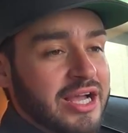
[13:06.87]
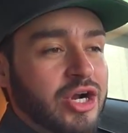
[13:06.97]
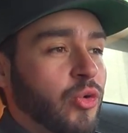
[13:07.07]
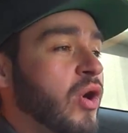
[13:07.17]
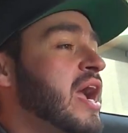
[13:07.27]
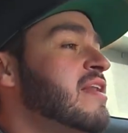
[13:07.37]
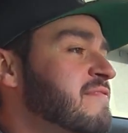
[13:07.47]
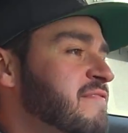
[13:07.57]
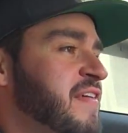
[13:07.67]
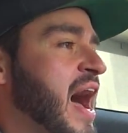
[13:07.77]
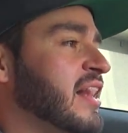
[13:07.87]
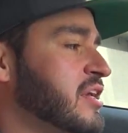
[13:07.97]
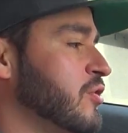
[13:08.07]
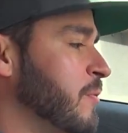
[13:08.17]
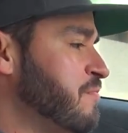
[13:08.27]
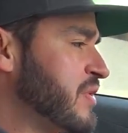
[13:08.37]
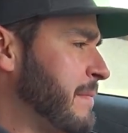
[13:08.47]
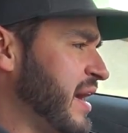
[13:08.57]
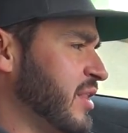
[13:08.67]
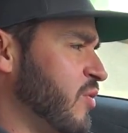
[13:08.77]
Great value,
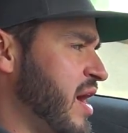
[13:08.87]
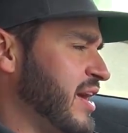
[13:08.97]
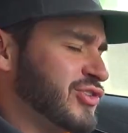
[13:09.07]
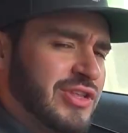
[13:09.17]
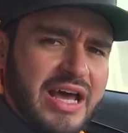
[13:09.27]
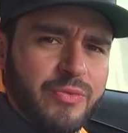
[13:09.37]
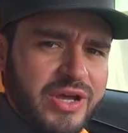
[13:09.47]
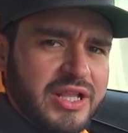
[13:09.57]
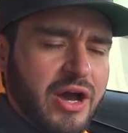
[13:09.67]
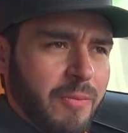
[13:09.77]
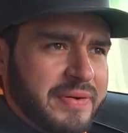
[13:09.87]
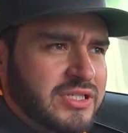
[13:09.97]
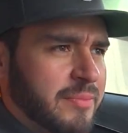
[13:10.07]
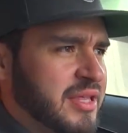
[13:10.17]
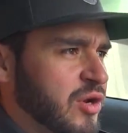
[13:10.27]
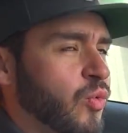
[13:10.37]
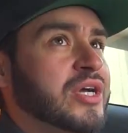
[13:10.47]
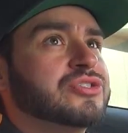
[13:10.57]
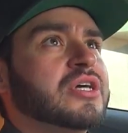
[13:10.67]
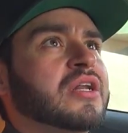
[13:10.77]
by the way. So that really opens up that
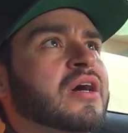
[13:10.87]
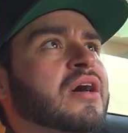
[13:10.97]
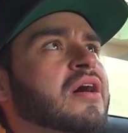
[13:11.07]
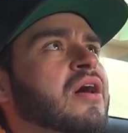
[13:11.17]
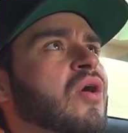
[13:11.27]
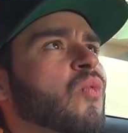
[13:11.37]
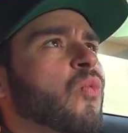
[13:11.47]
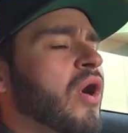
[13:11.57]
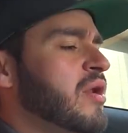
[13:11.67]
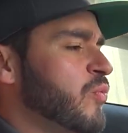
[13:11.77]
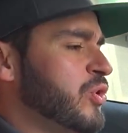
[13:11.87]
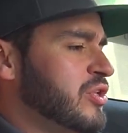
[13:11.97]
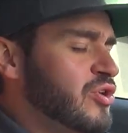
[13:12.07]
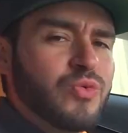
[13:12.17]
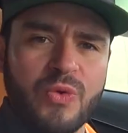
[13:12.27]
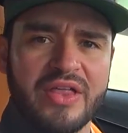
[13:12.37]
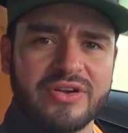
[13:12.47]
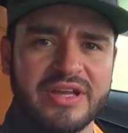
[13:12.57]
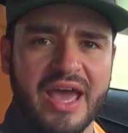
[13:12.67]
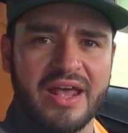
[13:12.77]
question. What would you rather
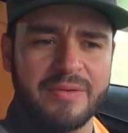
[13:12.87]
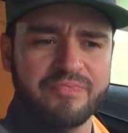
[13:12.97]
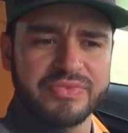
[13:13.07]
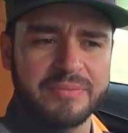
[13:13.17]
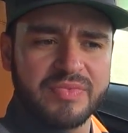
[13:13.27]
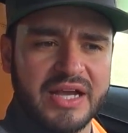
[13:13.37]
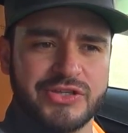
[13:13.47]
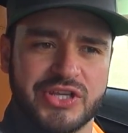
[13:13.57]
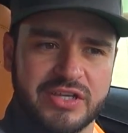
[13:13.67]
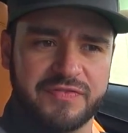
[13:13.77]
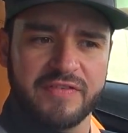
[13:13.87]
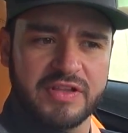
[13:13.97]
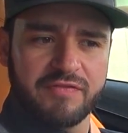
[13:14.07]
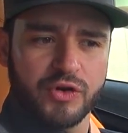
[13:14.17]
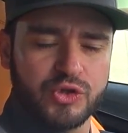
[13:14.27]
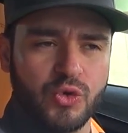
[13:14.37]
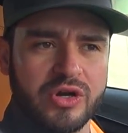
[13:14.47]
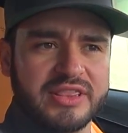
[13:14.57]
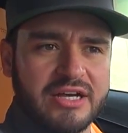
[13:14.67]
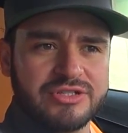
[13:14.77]
get? A 650 for
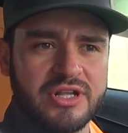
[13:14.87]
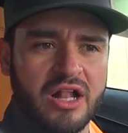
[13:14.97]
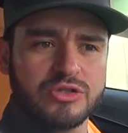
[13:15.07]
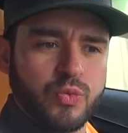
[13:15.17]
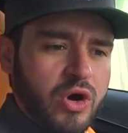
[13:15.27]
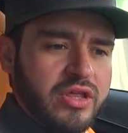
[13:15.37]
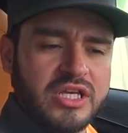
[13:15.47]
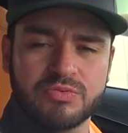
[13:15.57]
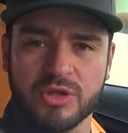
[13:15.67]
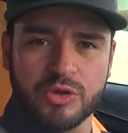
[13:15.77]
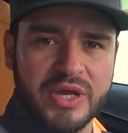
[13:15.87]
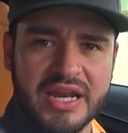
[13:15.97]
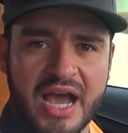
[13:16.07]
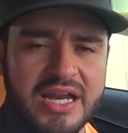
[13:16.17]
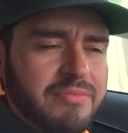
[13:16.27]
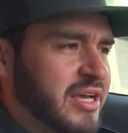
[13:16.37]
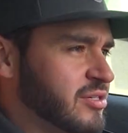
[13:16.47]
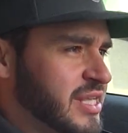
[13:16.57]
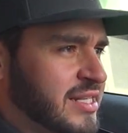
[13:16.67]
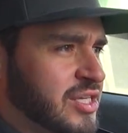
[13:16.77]
$200,000, one of these for $390,
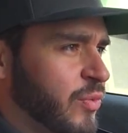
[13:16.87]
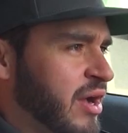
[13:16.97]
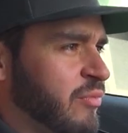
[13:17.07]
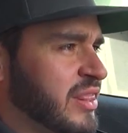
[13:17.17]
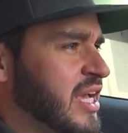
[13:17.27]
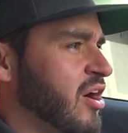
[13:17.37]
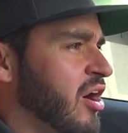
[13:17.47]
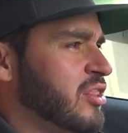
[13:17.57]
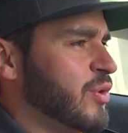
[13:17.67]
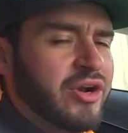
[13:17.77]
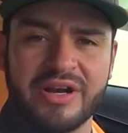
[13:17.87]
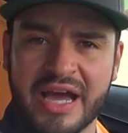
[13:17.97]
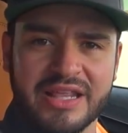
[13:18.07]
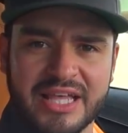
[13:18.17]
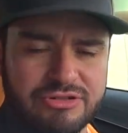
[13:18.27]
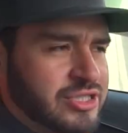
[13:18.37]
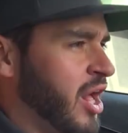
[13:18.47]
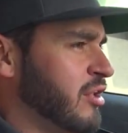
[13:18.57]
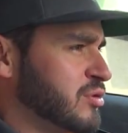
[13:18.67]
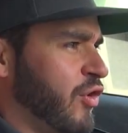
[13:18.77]
because that's around what they are, $390,000,
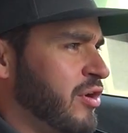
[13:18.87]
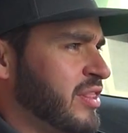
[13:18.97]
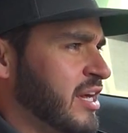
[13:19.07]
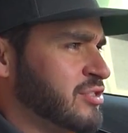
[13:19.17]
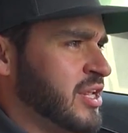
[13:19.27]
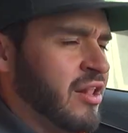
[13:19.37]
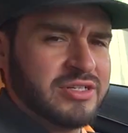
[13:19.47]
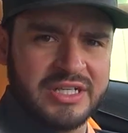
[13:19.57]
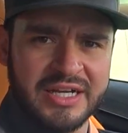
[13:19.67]
$400,000.